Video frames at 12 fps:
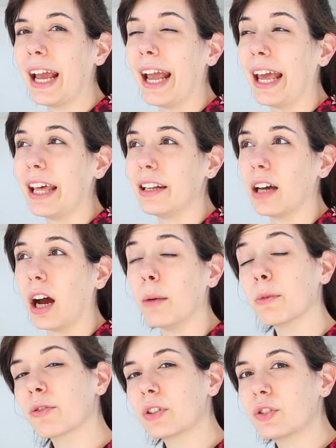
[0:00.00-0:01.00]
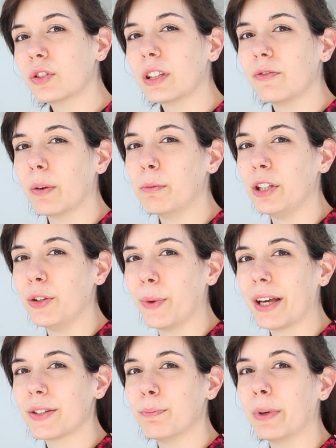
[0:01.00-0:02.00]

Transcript: and I'm originally from the US,